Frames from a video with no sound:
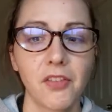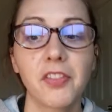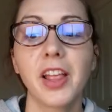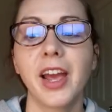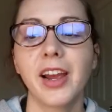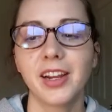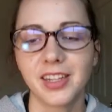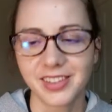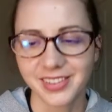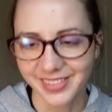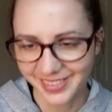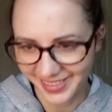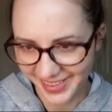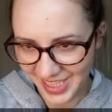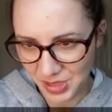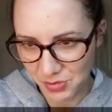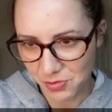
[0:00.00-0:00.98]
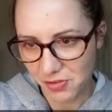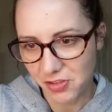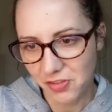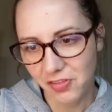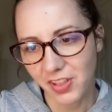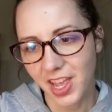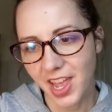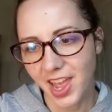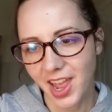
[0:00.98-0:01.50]
Flag. They moved the
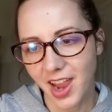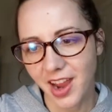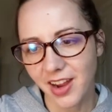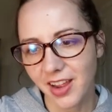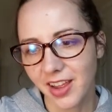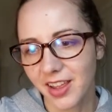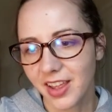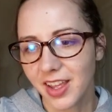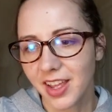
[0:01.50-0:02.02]
flag.